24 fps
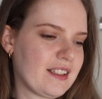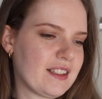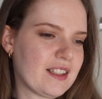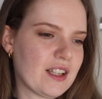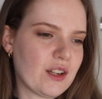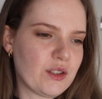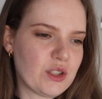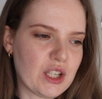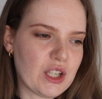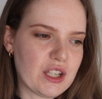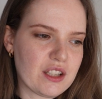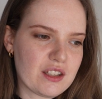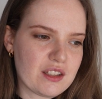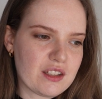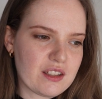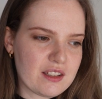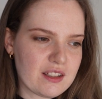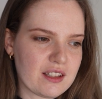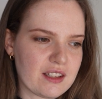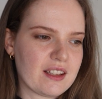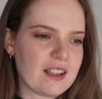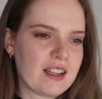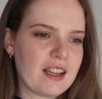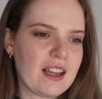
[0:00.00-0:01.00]
So
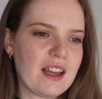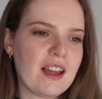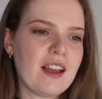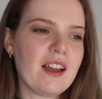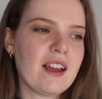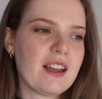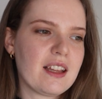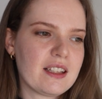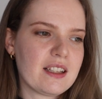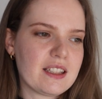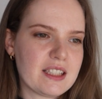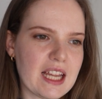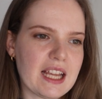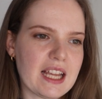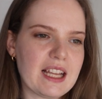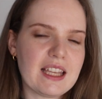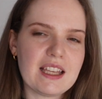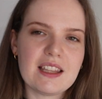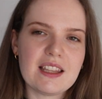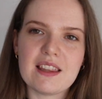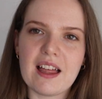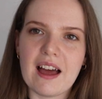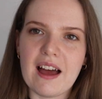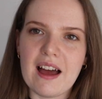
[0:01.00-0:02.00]
just
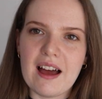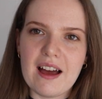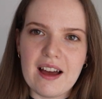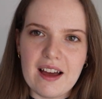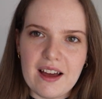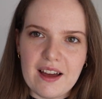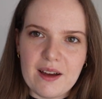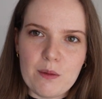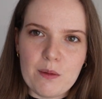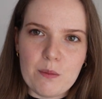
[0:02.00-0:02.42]
taking that